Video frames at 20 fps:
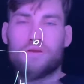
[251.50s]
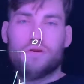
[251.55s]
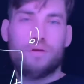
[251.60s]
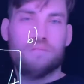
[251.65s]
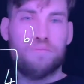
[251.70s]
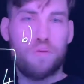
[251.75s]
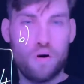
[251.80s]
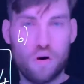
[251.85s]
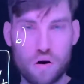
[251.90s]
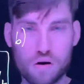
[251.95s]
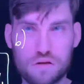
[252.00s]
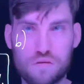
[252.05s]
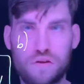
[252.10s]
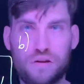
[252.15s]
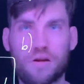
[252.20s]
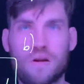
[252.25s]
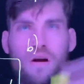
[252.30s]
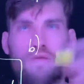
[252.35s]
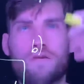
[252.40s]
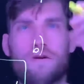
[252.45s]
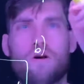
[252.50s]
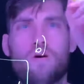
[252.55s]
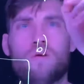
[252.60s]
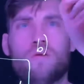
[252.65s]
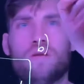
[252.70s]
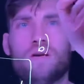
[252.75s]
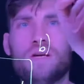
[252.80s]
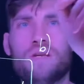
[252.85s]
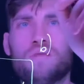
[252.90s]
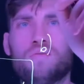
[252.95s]
you can pause the video and have a go at
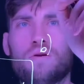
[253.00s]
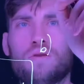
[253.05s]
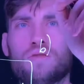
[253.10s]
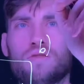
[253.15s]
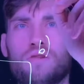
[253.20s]
these ones.